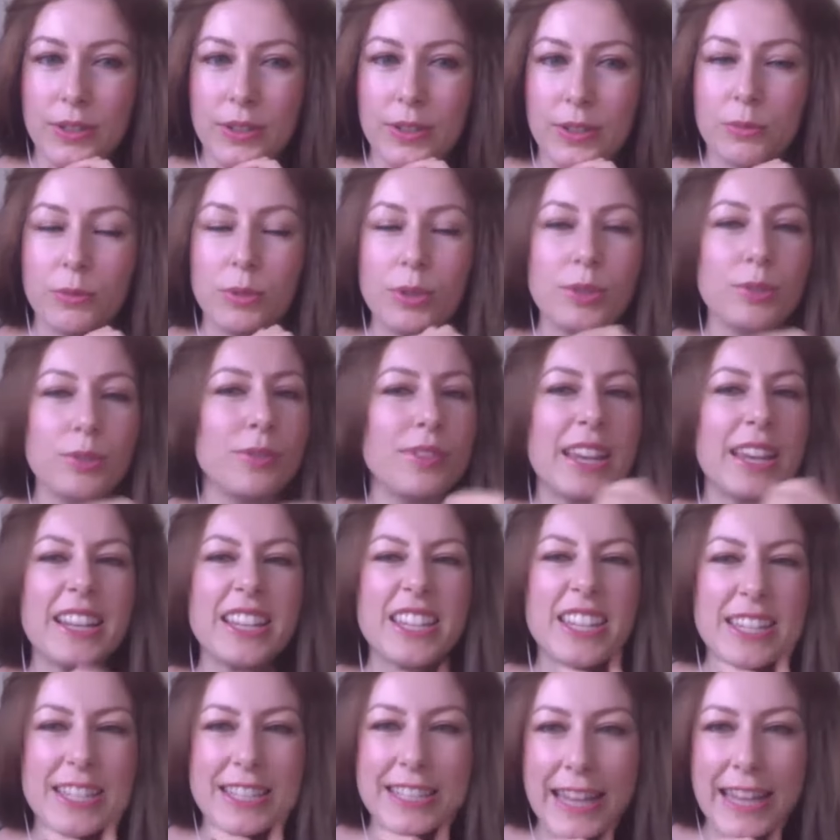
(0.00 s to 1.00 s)
What do they
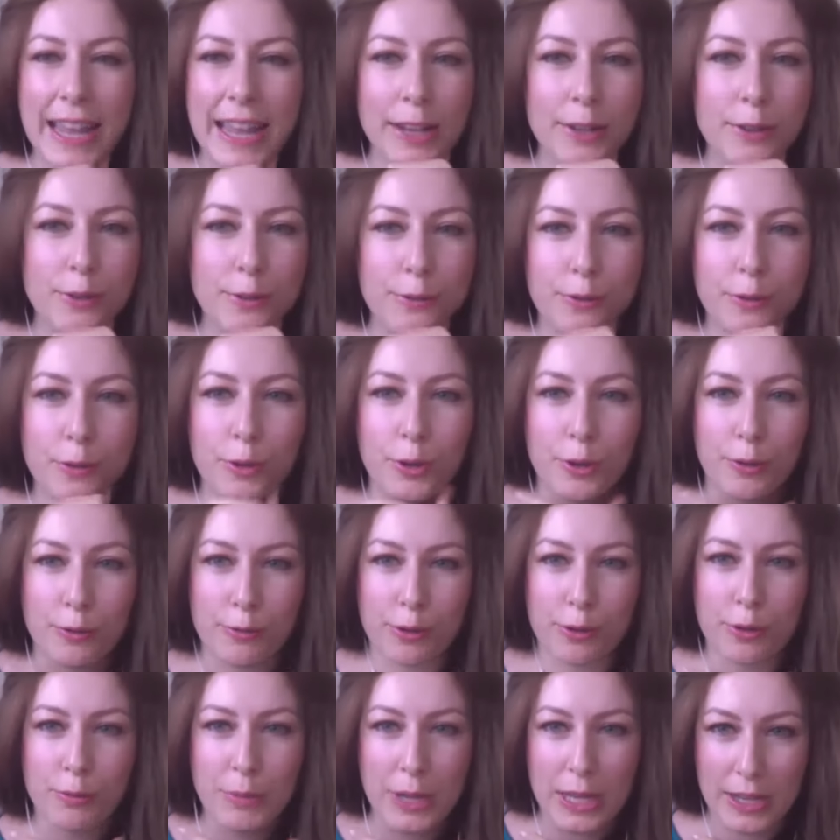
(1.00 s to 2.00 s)
stand for
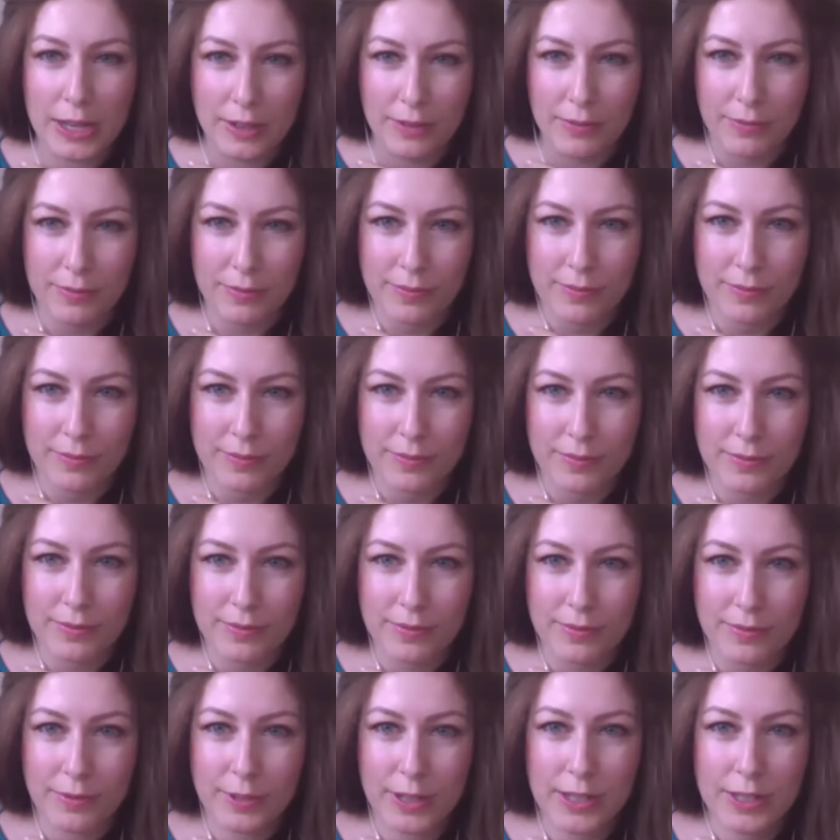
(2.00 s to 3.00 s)
for me?
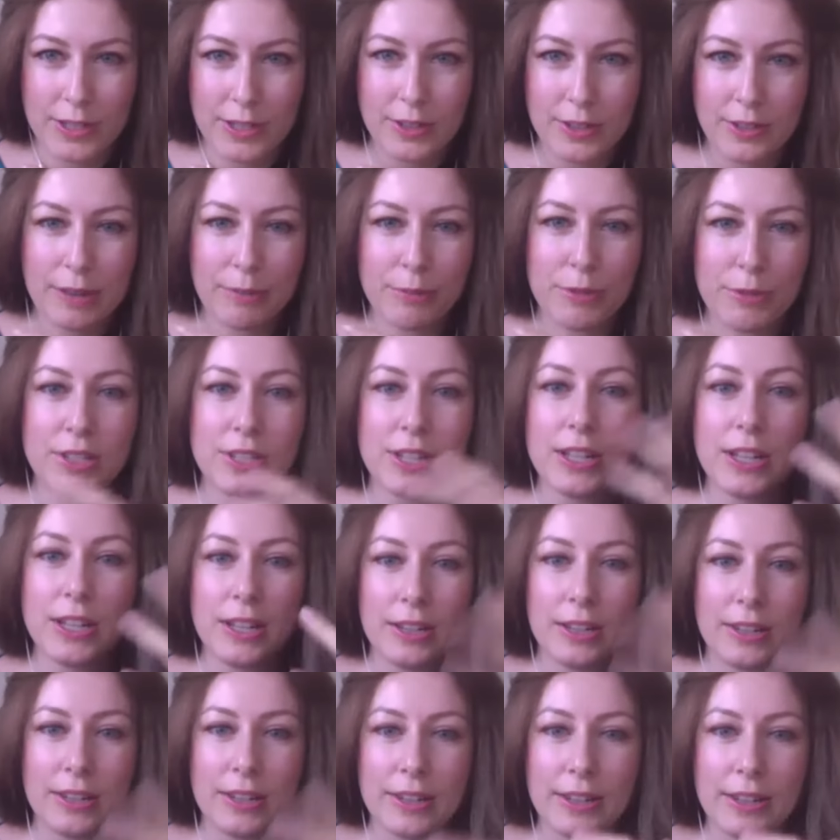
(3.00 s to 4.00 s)
Right? So that was
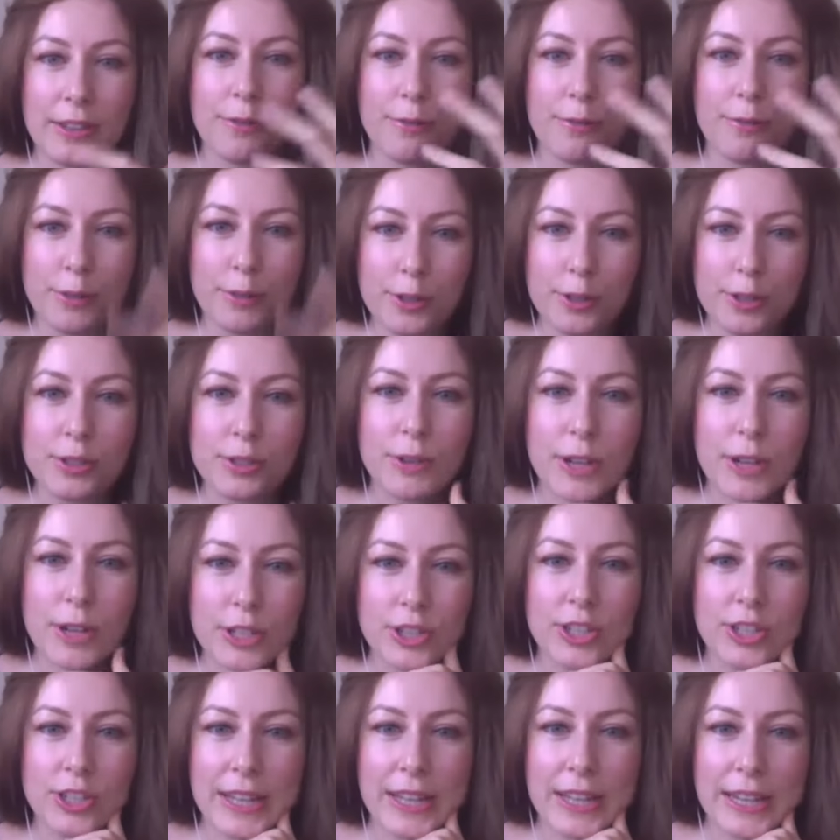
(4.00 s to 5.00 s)
like the first
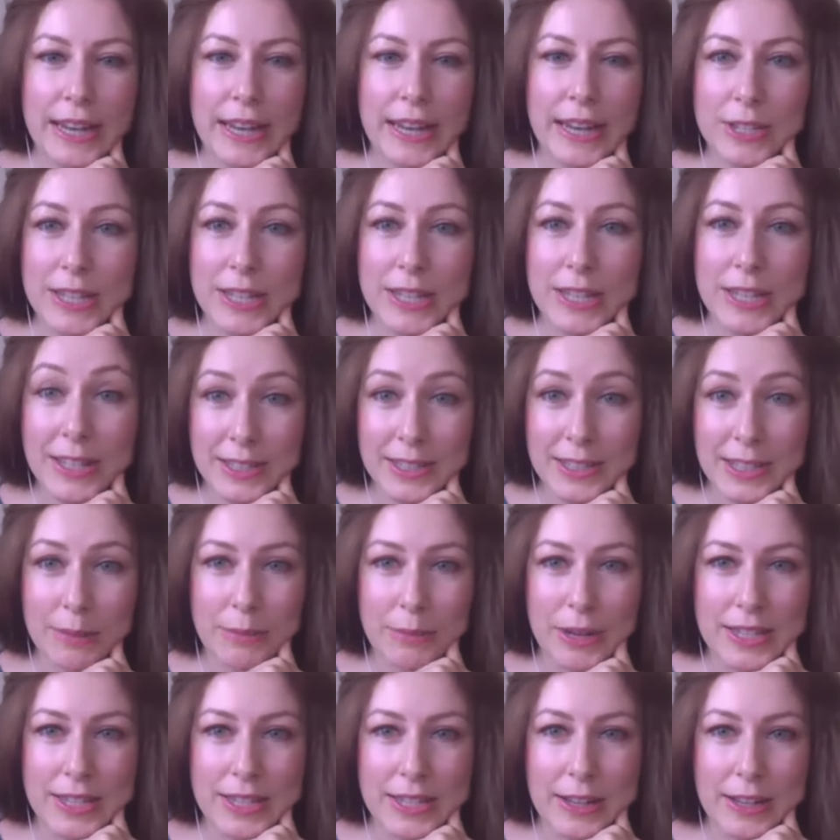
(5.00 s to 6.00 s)
question that I was
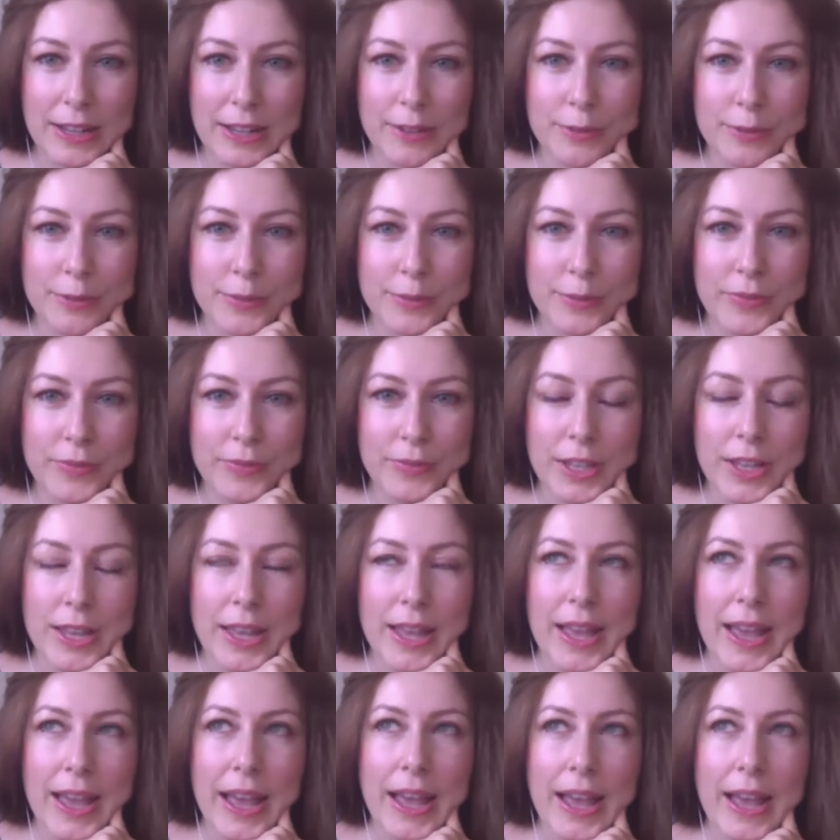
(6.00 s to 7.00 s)
asking myself.
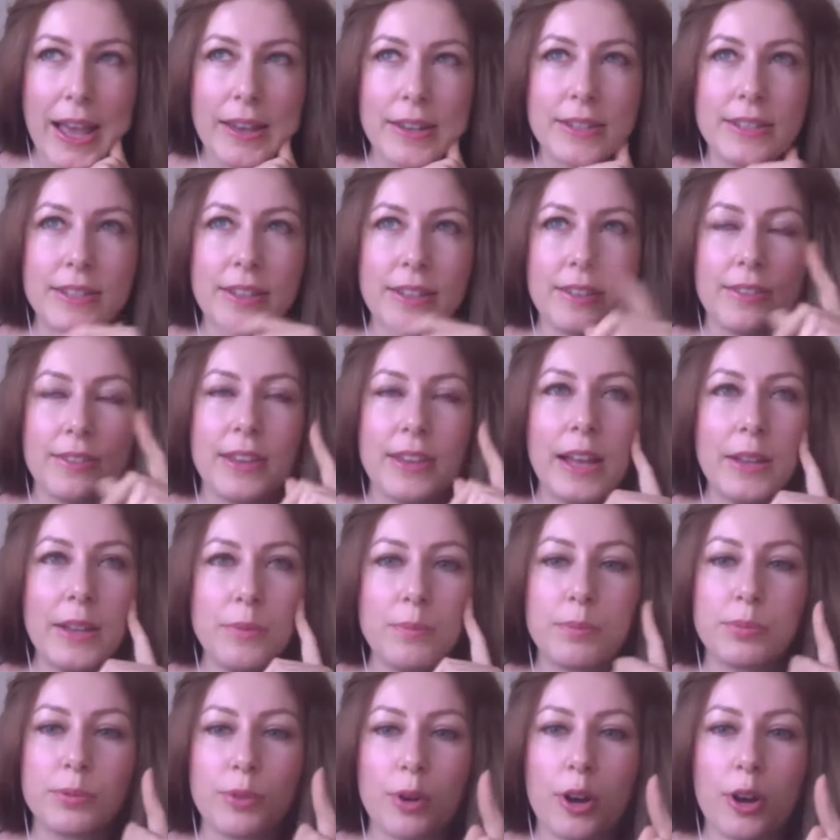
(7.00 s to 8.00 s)
And
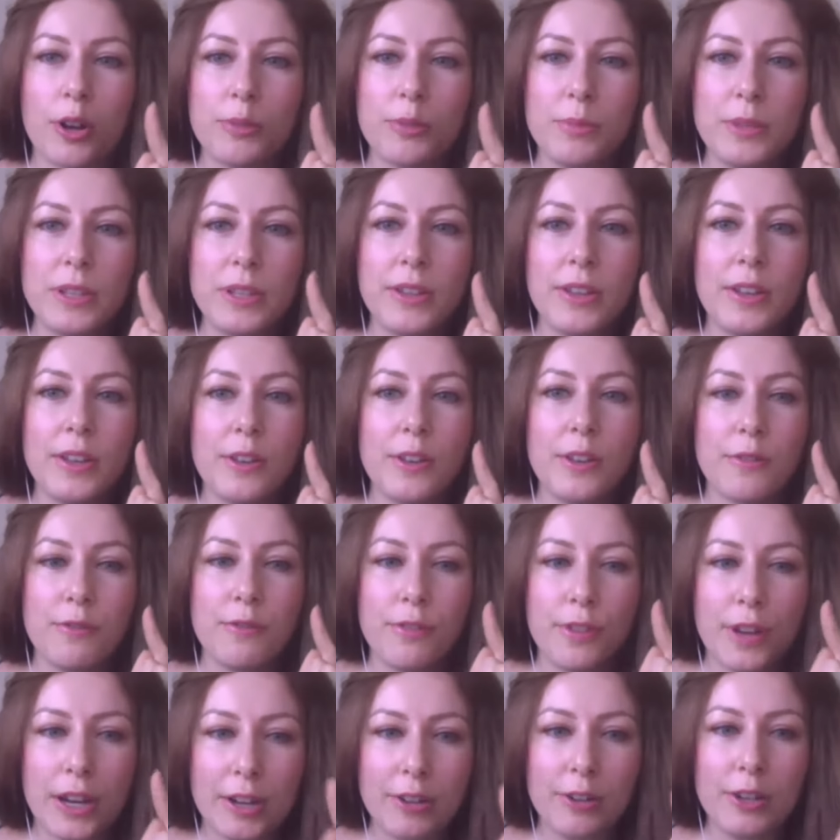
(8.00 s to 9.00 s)
that brought me
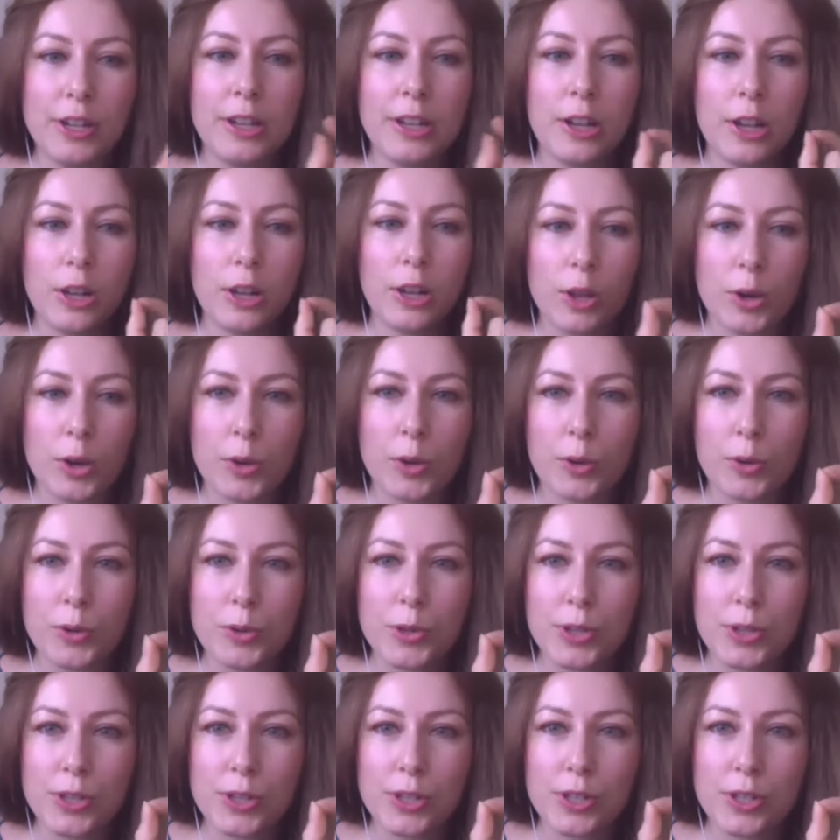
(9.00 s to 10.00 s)
very
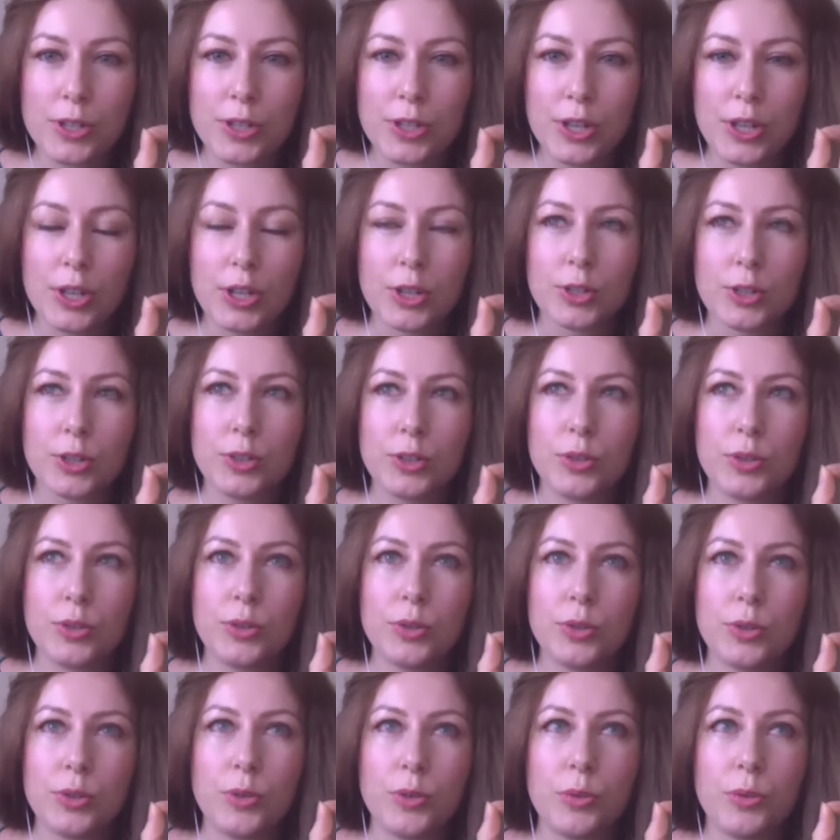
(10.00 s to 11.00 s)
close
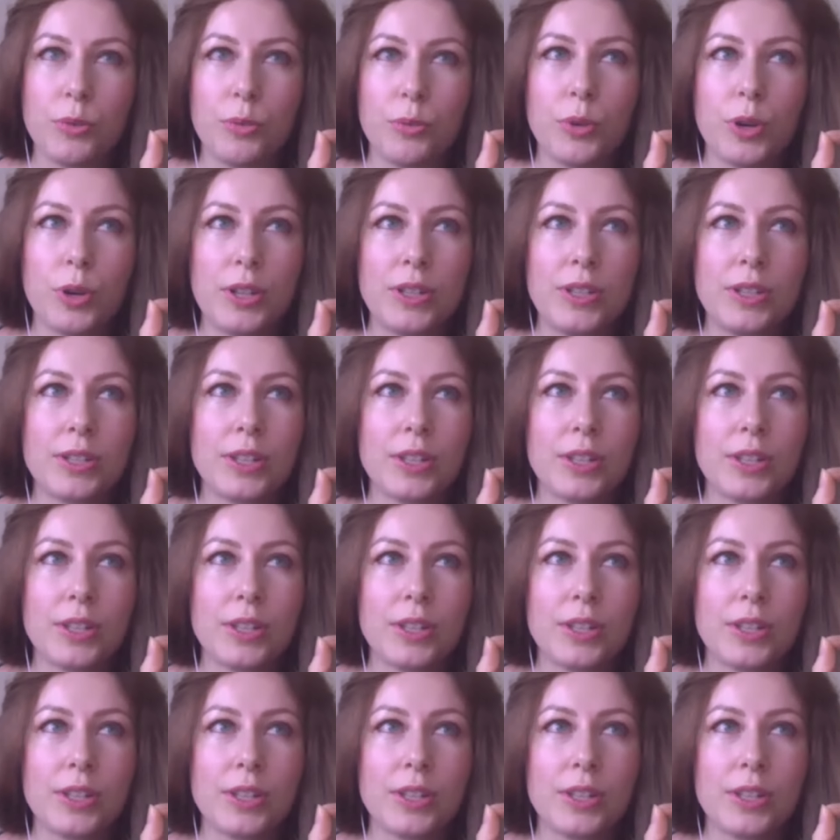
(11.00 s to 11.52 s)
to what